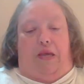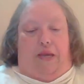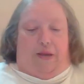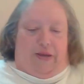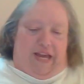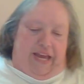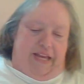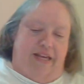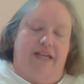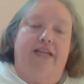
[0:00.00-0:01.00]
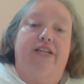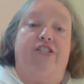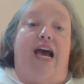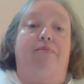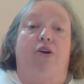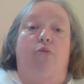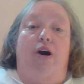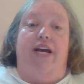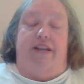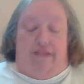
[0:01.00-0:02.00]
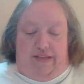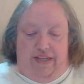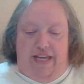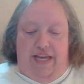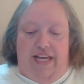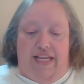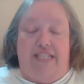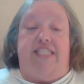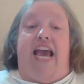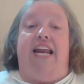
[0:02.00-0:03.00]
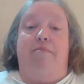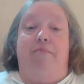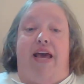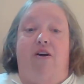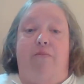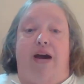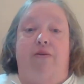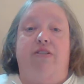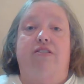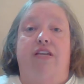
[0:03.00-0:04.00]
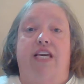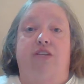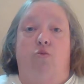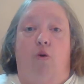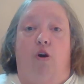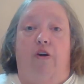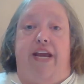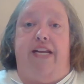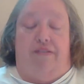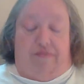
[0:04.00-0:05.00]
Okay. Chapter 1. Danny Meadow Mouse is worried.